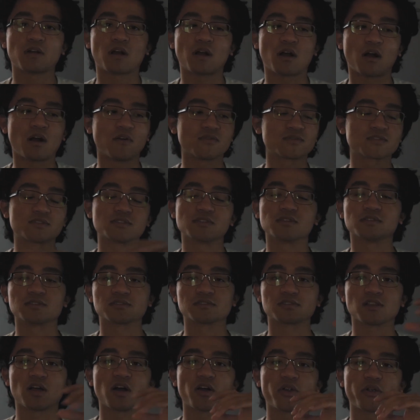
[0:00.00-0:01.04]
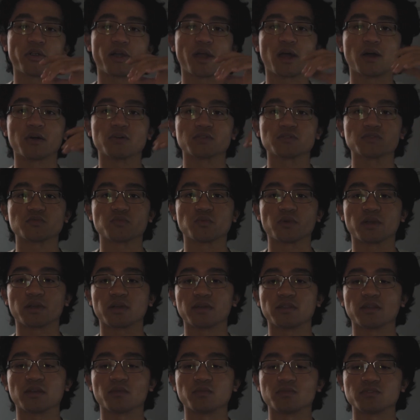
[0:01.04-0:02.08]
off to the slaughterhouse where
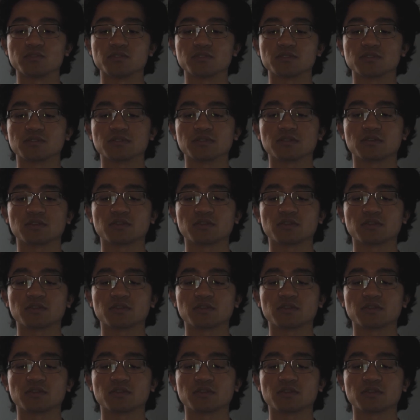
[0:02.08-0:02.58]
they would just